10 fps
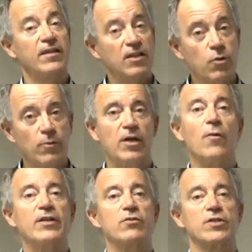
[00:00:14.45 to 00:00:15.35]
And that's why we're
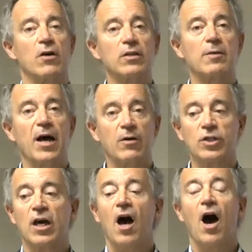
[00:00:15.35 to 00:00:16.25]
going to talk
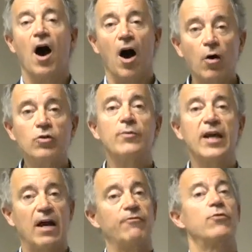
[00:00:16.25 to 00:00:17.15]
about how do
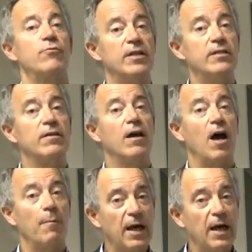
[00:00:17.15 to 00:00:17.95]
we have to read a